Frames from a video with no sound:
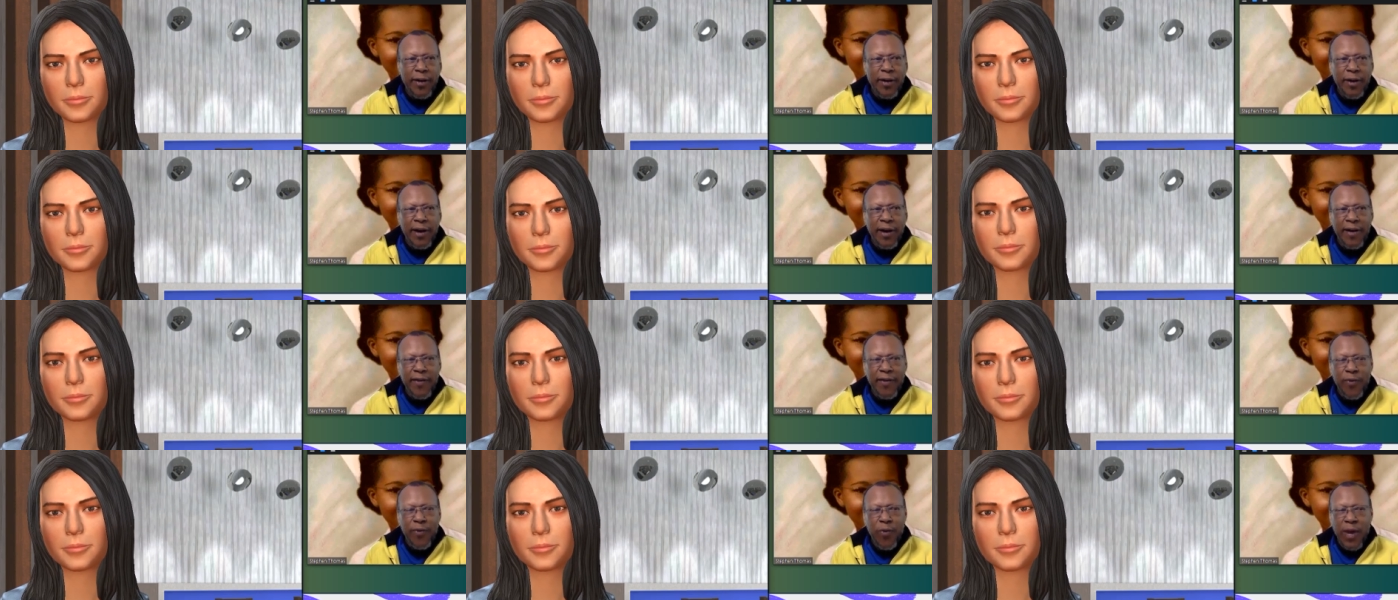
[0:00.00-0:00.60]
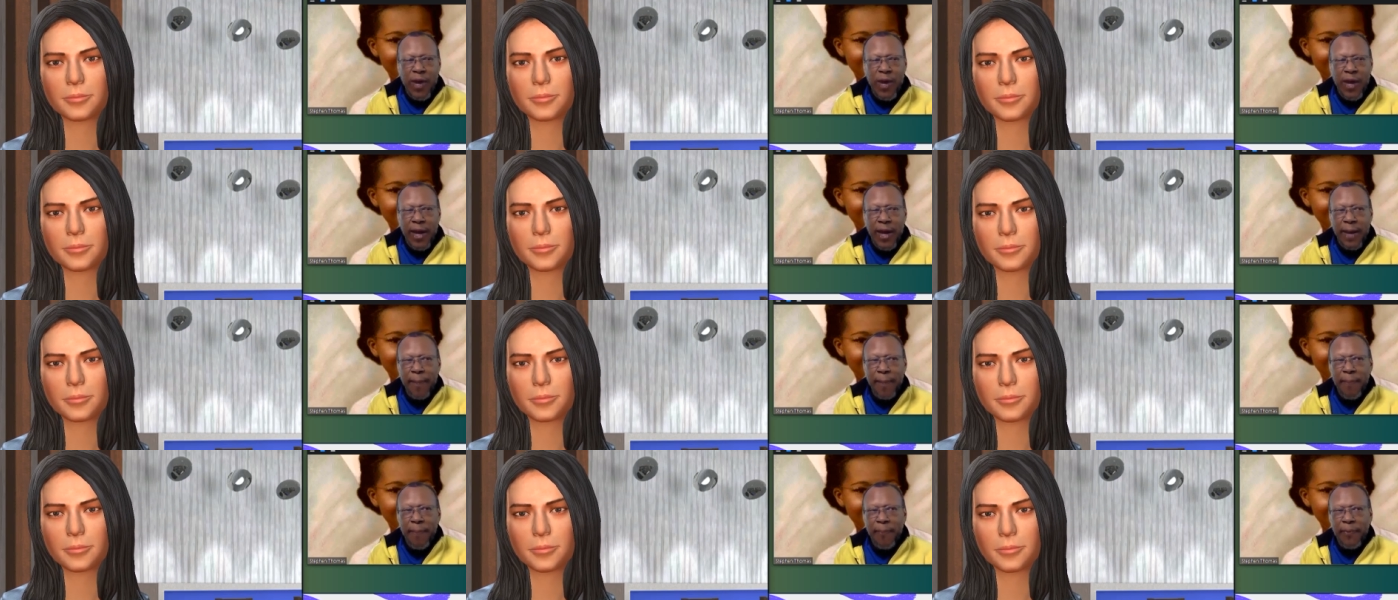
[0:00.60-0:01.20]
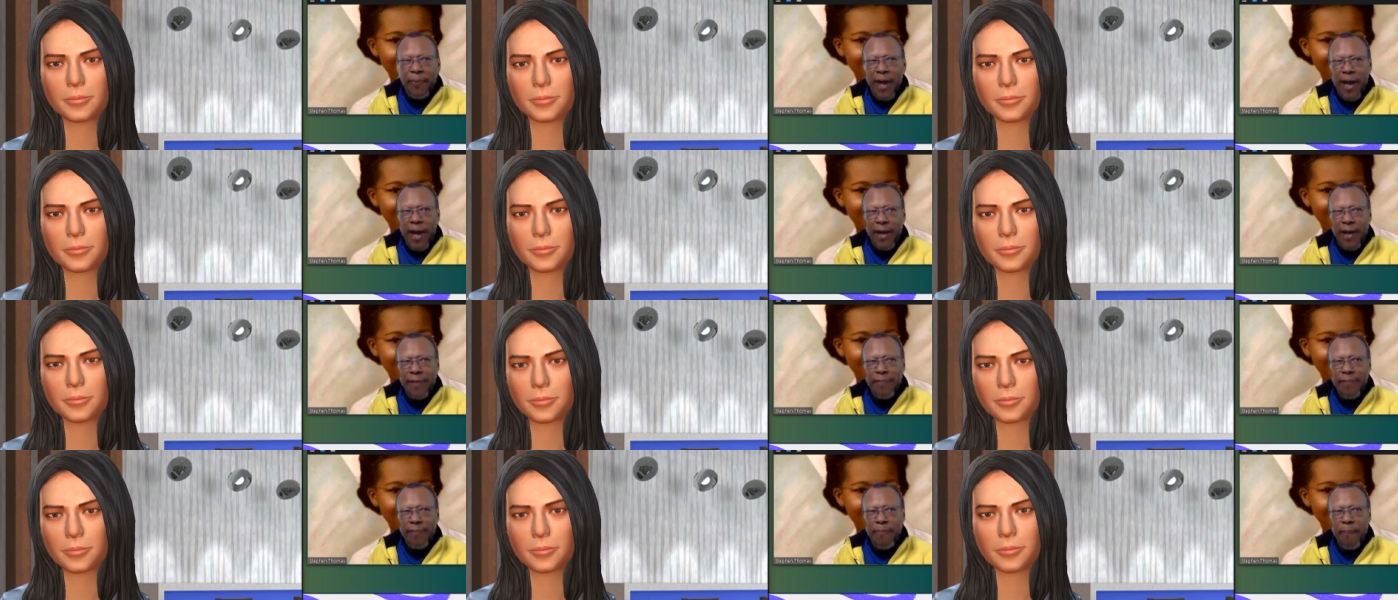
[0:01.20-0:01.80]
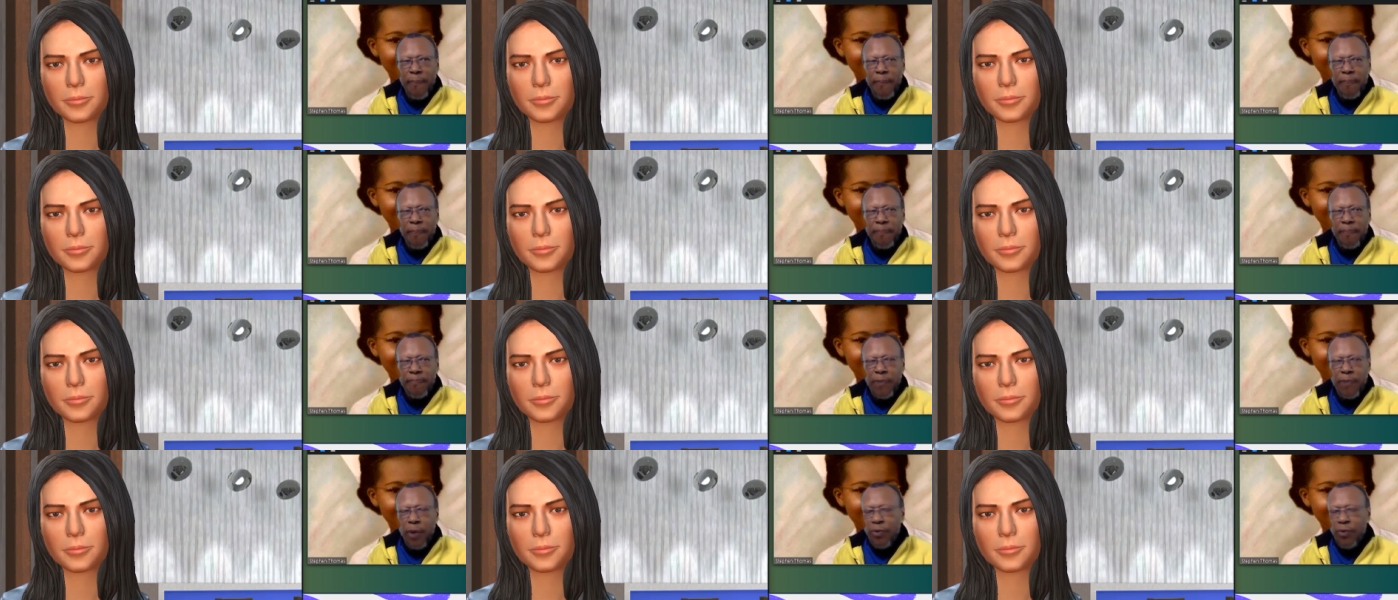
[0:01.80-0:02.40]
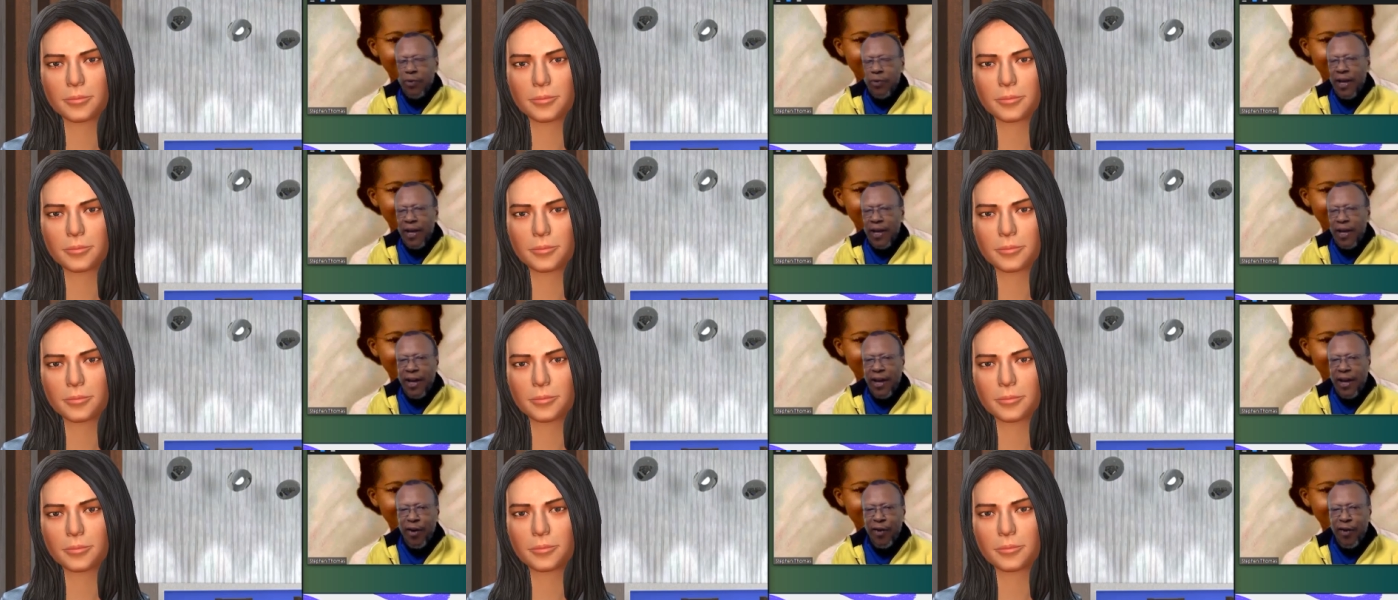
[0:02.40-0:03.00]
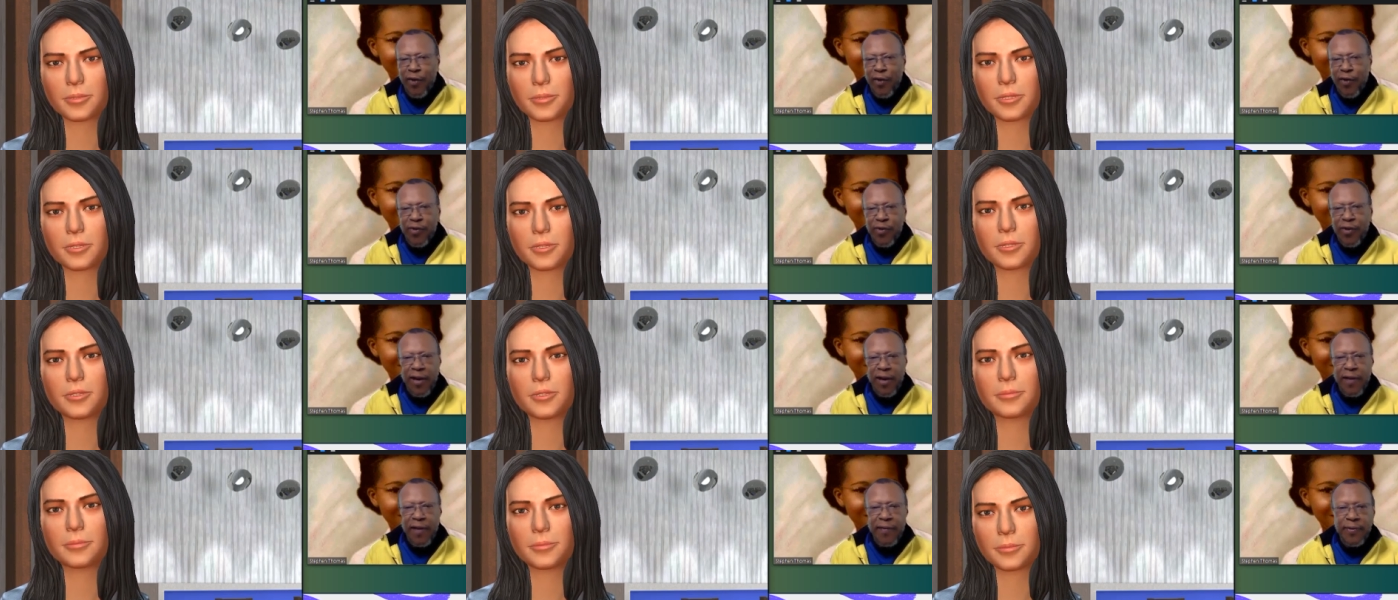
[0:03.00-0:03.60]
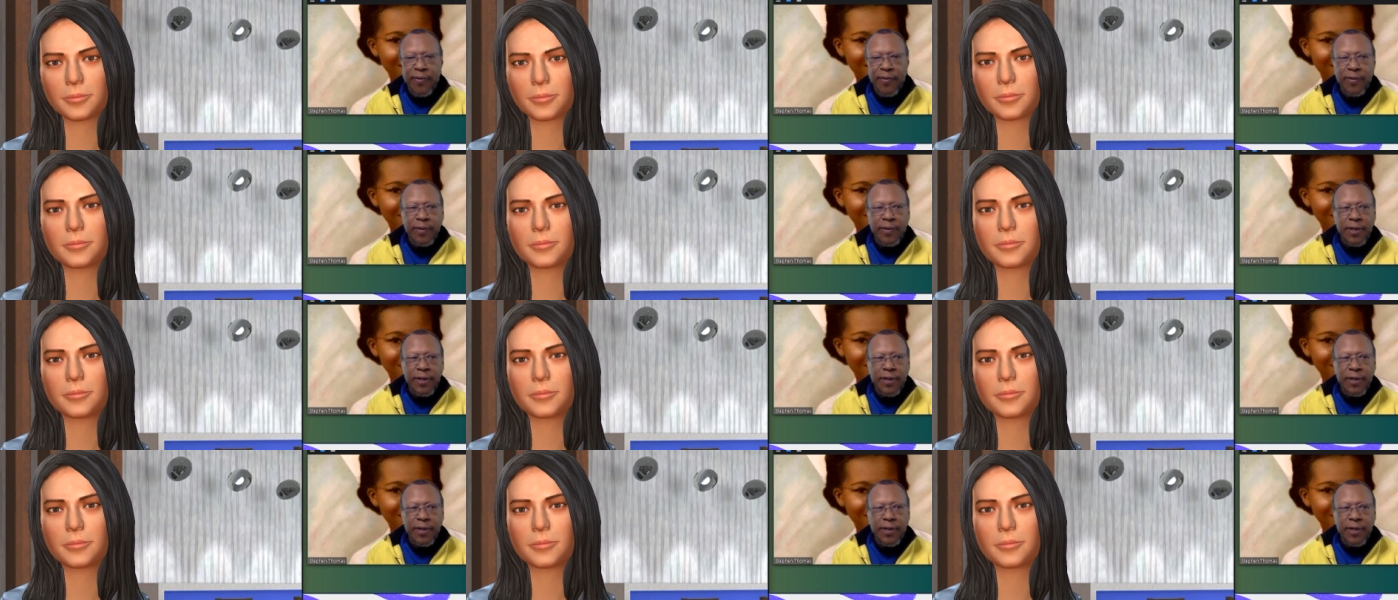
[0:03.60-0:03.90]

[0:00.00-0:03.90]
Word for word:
Speaker 1: if we kind of don't take care of ourselves.